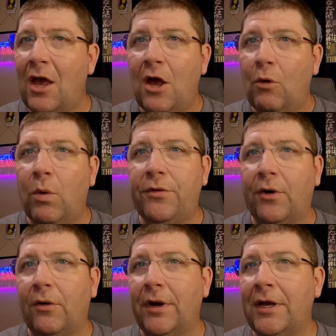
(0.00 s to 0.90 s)
With
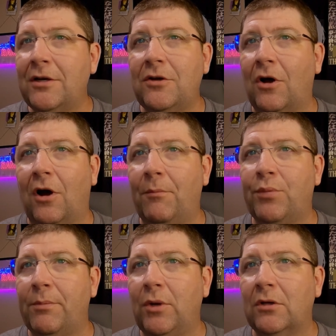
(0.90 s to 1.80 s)
her
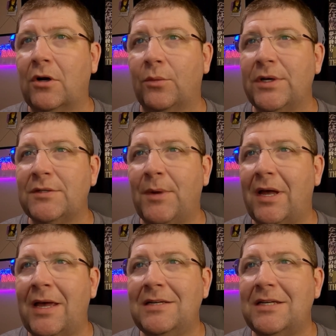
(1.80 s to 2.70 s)
incomparable charisma
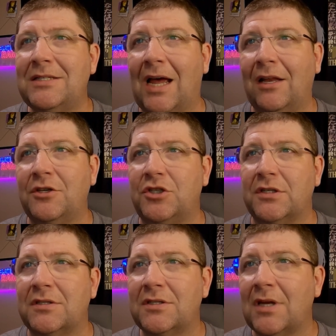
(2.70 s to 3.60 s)
and
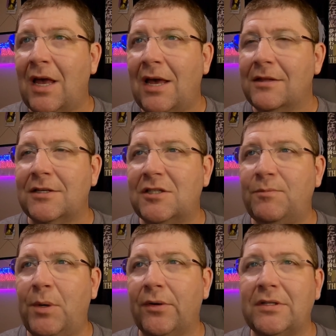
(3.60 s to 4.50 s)
intelligence, the
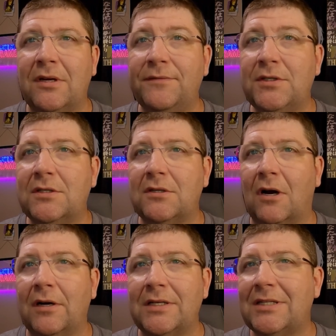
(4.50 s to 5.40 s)
spirit of
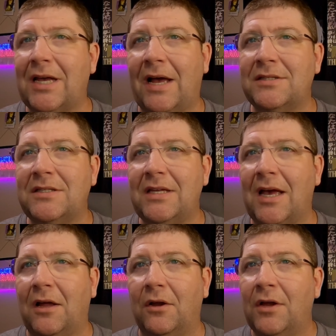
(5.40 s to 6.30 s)
Scarlet
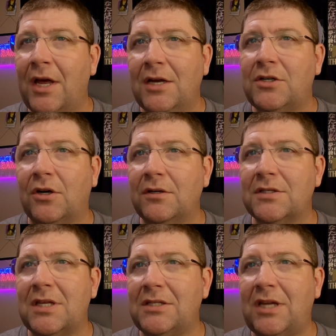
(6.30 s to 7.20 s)
Castiel turns
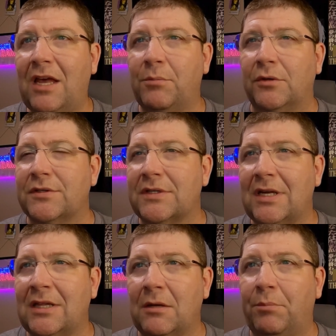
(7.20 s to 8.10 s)
the tables
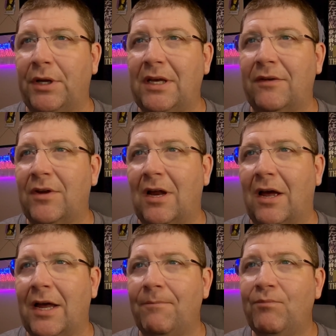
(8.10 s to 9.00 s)
in the blink of an eye.